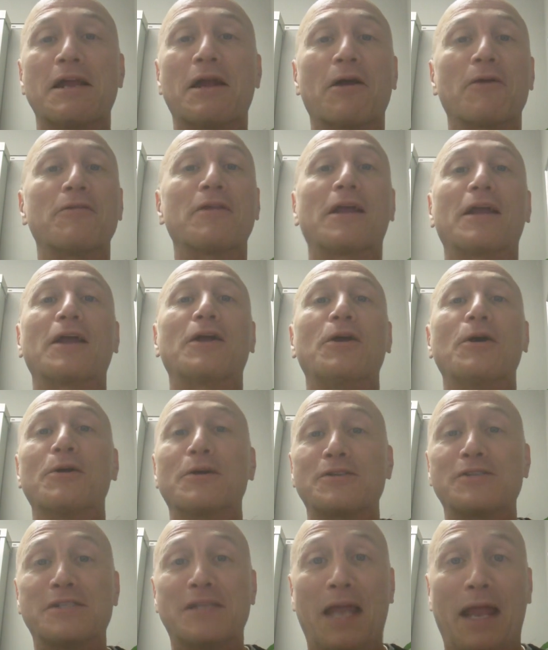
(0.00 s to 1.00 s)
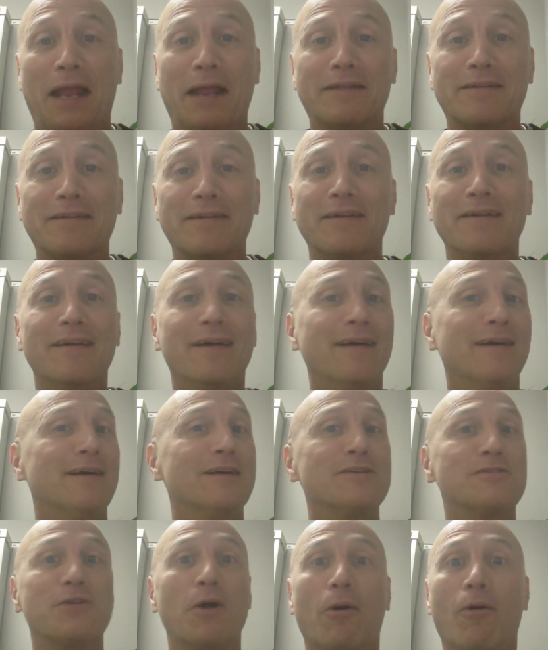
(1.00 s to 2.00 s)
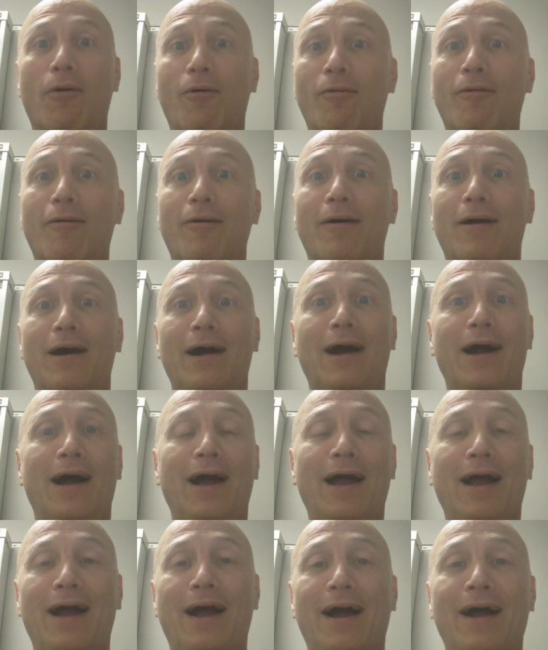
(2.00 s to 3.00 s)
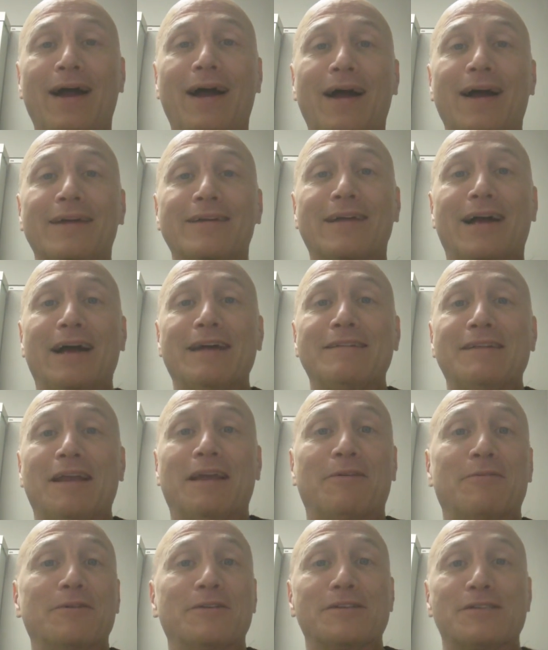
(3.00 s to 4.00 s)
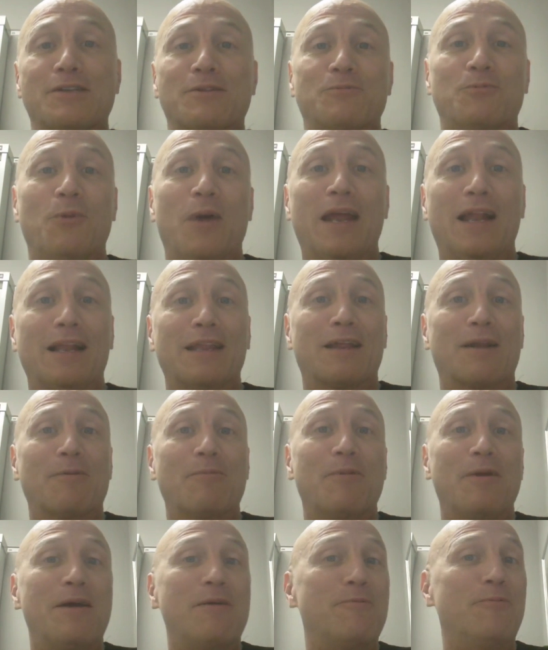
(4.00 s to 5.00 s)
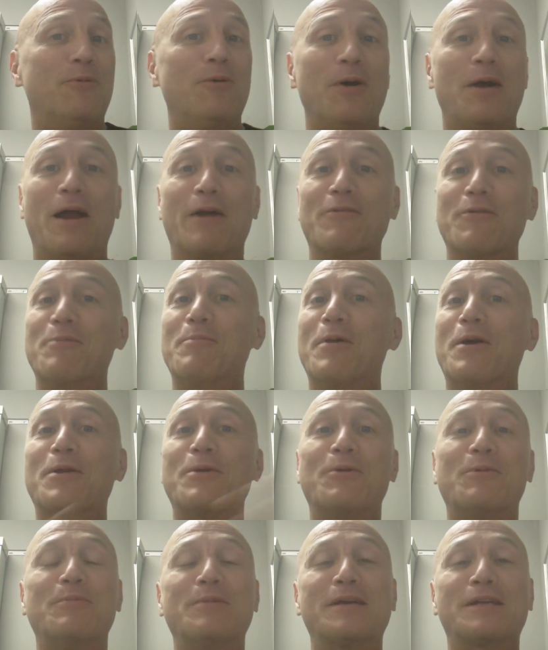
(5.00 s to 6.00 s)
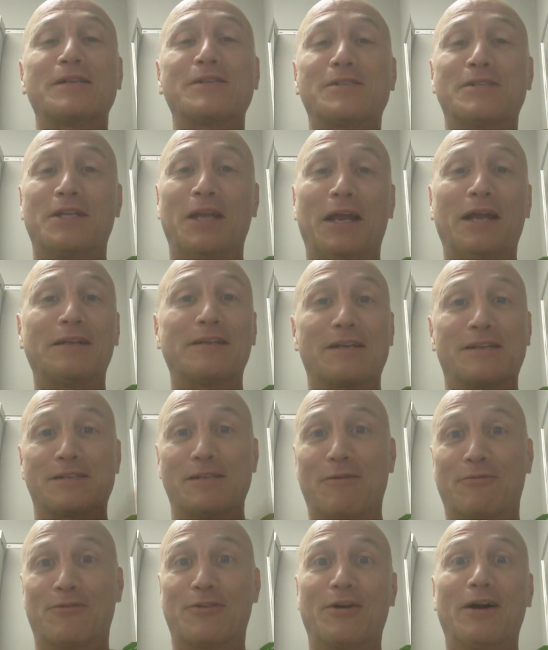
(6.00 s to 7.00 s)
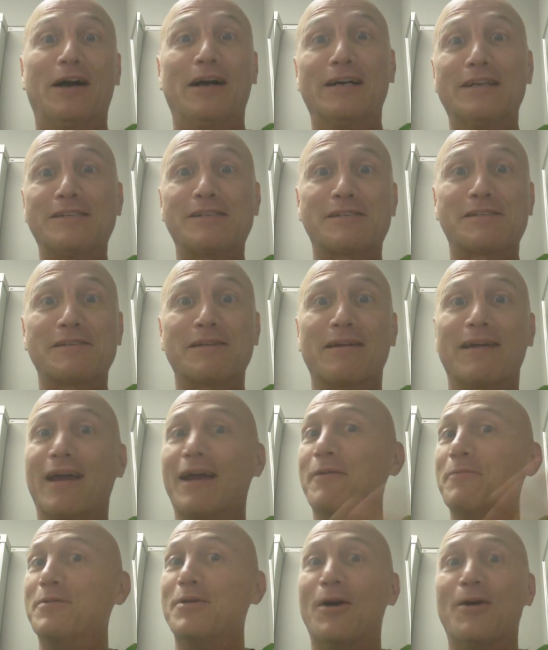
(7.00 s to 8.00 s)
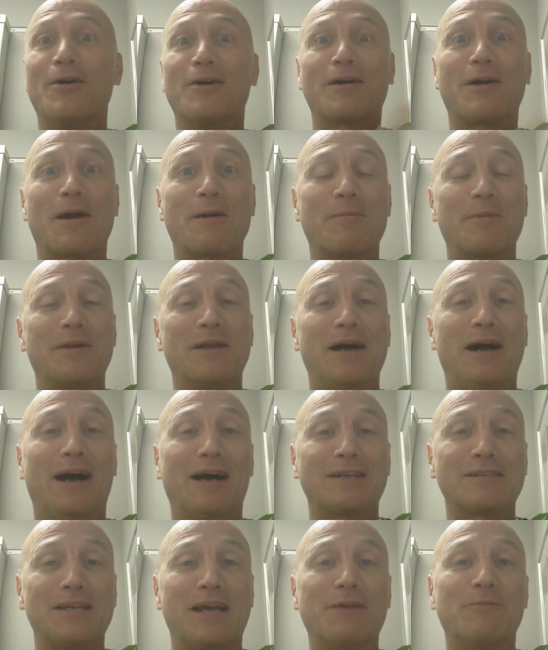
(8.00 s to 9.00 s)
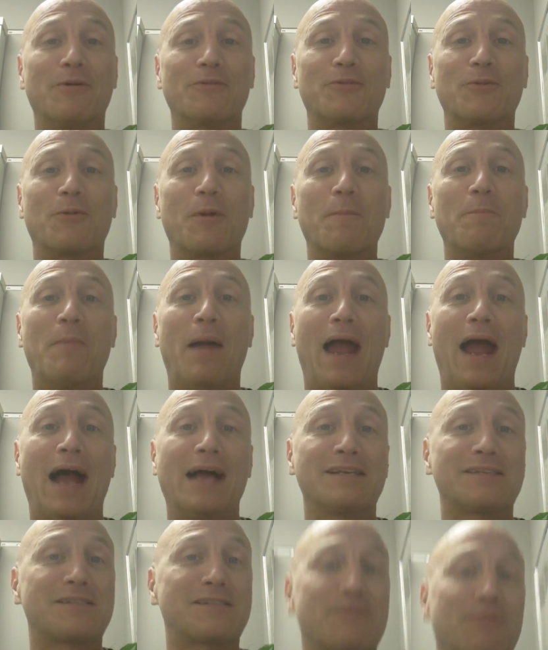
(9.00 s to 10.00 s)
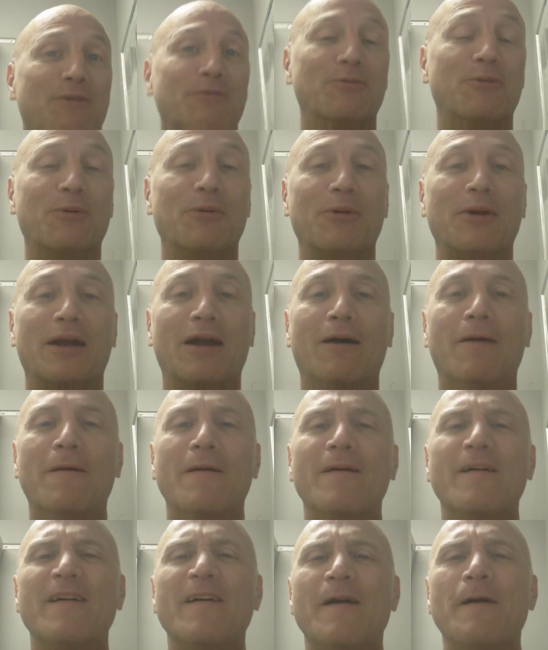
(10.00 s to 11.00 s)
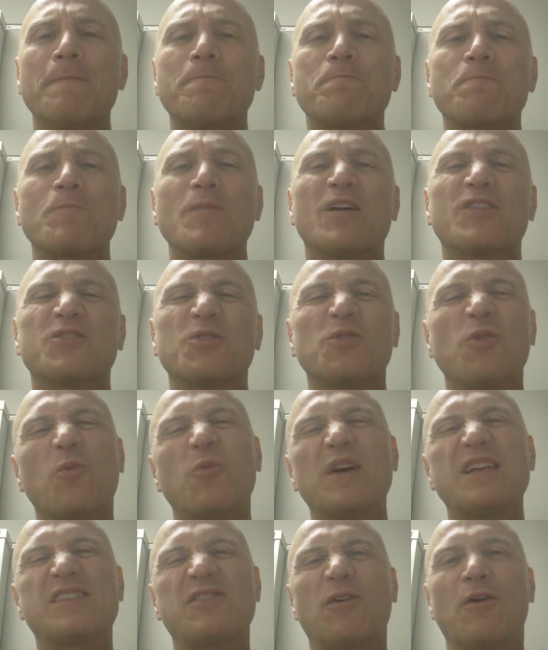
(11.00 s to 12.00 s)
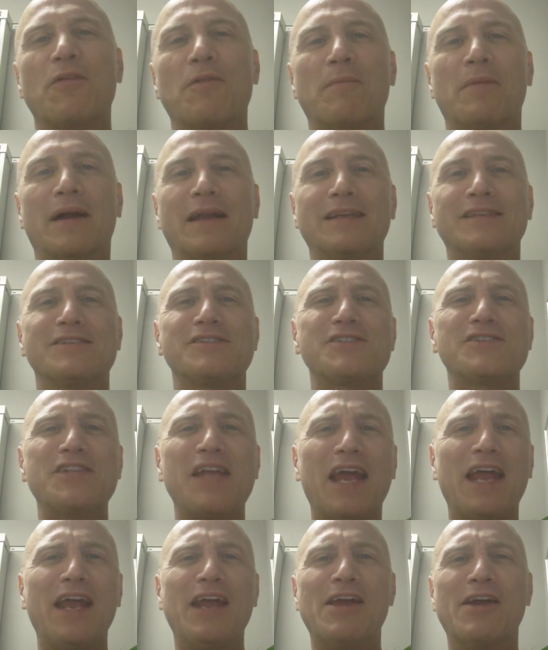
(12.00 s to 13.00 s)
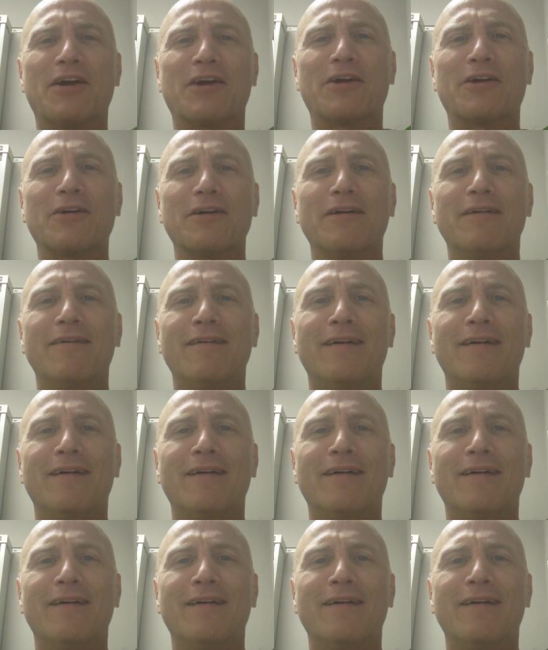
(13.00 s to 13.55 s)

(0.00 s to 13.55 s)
there that could go extinct. So I, I, I think we just wait a little bit. Well, everybody will be extinct except for us. It'll be all carbon dioxide. We'll have to wear masks wherever we go. So don't waste all the money. Stay here.